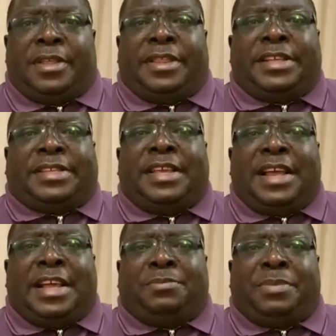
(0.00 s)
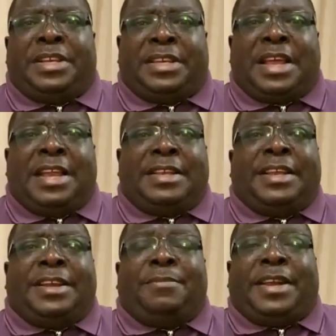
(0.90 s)
This thing has been done
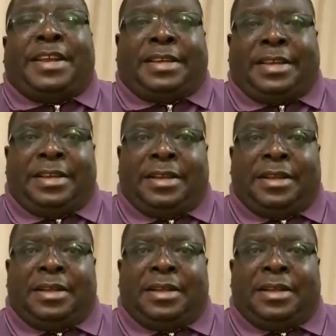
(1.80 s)
deliberately.